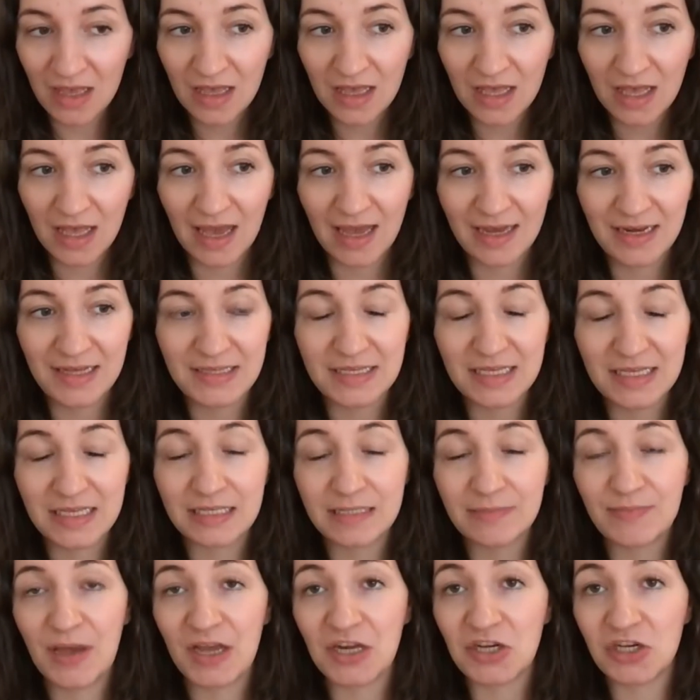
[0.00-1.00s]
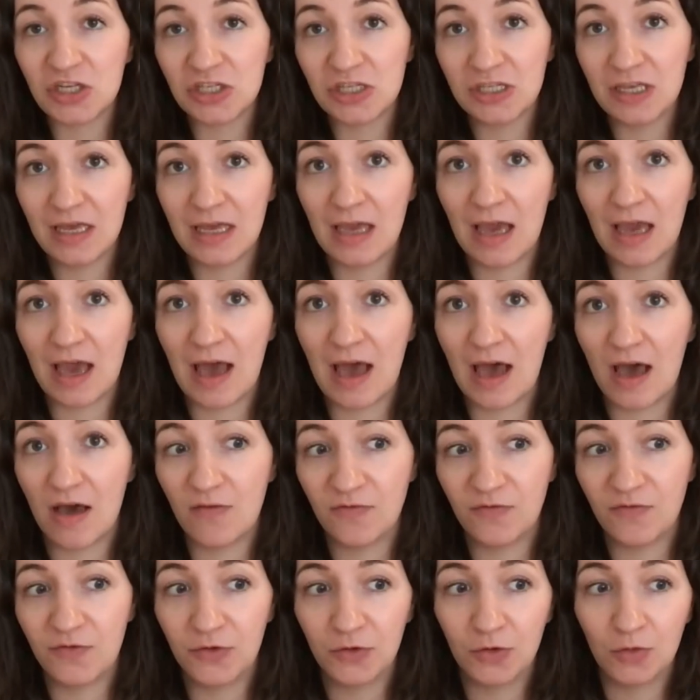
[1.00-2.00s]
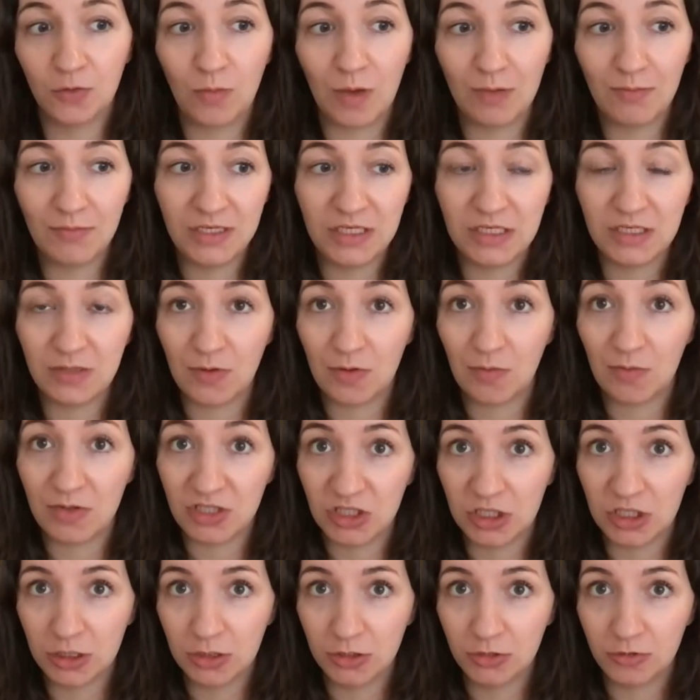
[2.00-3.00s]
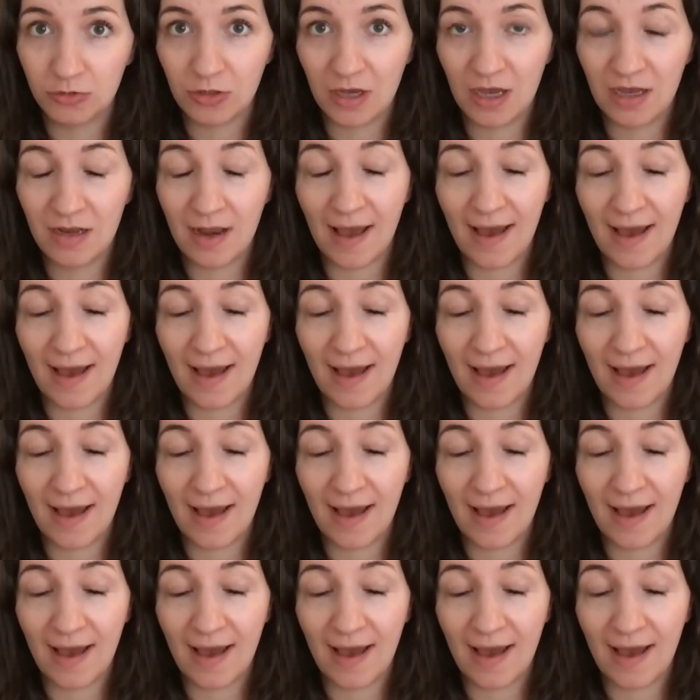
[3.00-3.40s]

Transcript: And it's especially harmful when we do it with children.